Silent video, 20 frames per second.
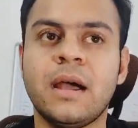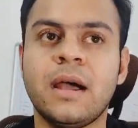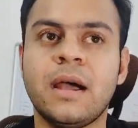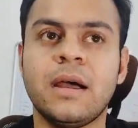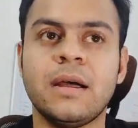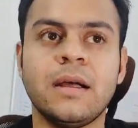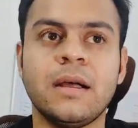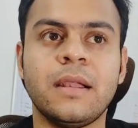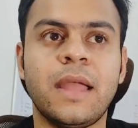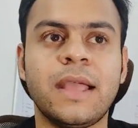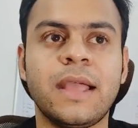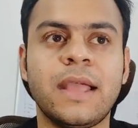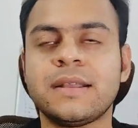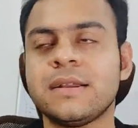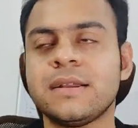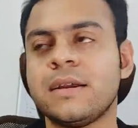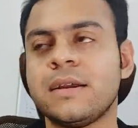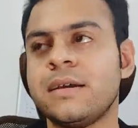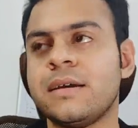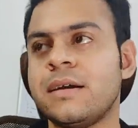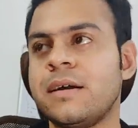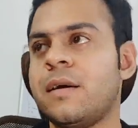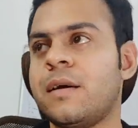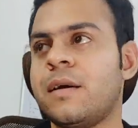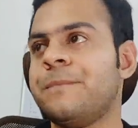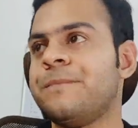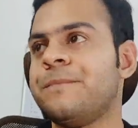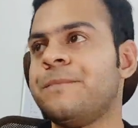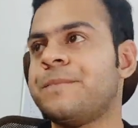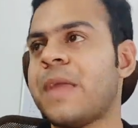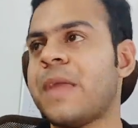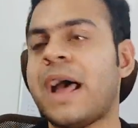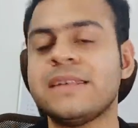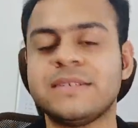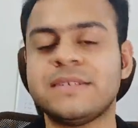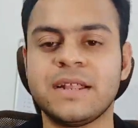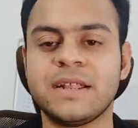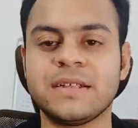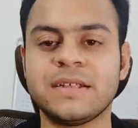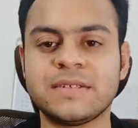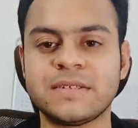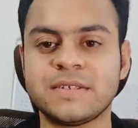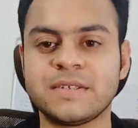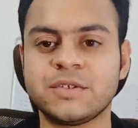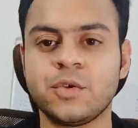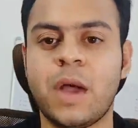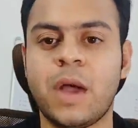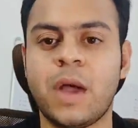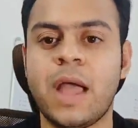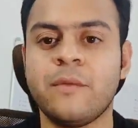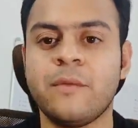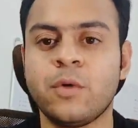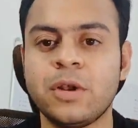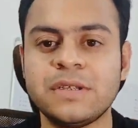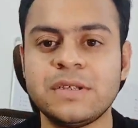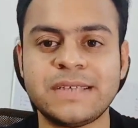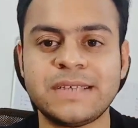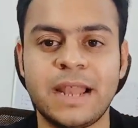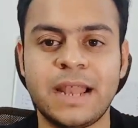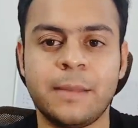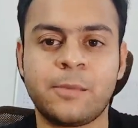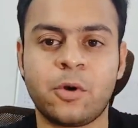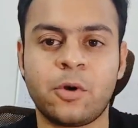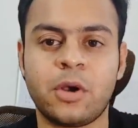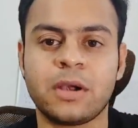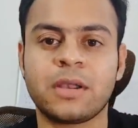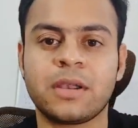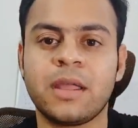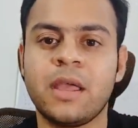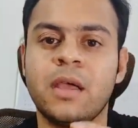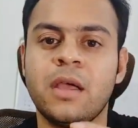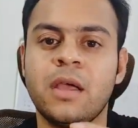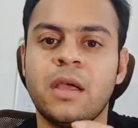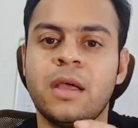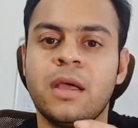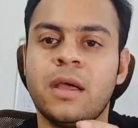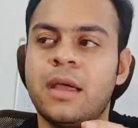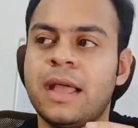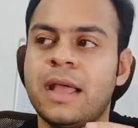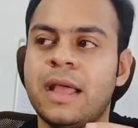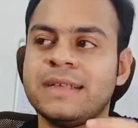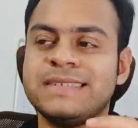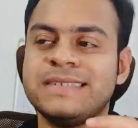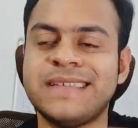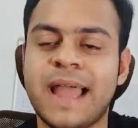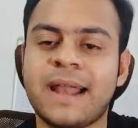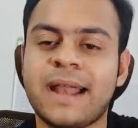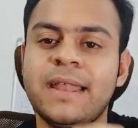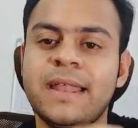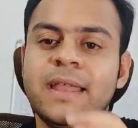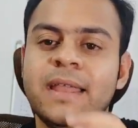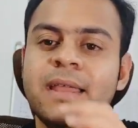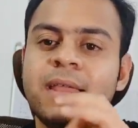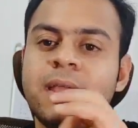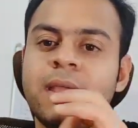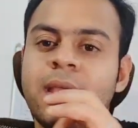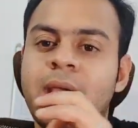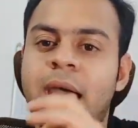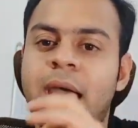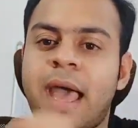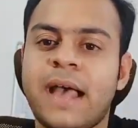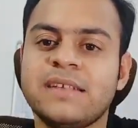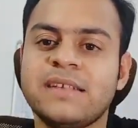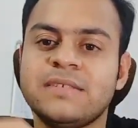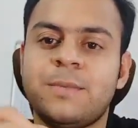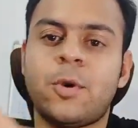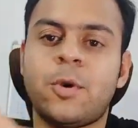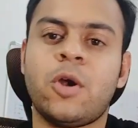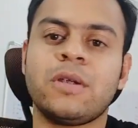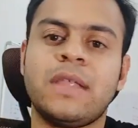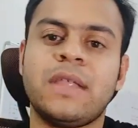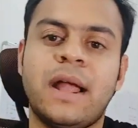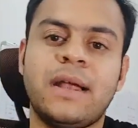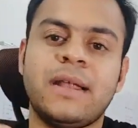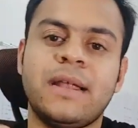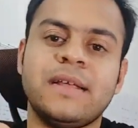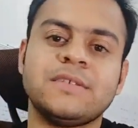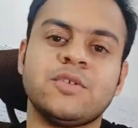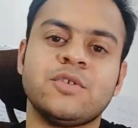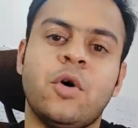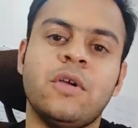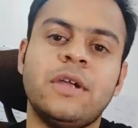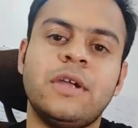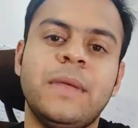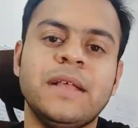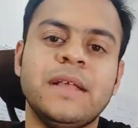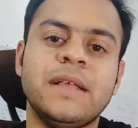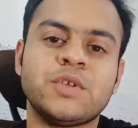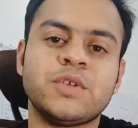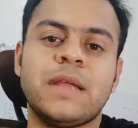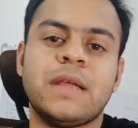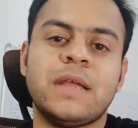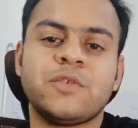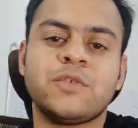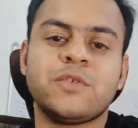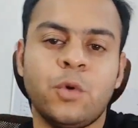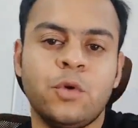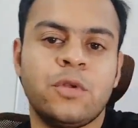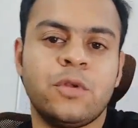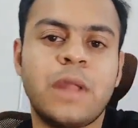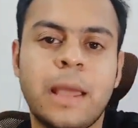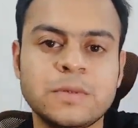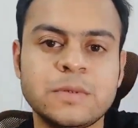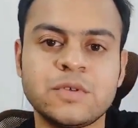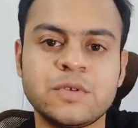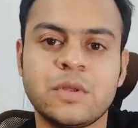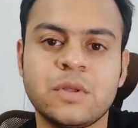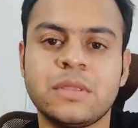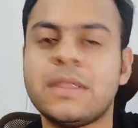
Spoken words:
it is. So I wouldn't sell a product exactly as a product that is already being sold on Amazon.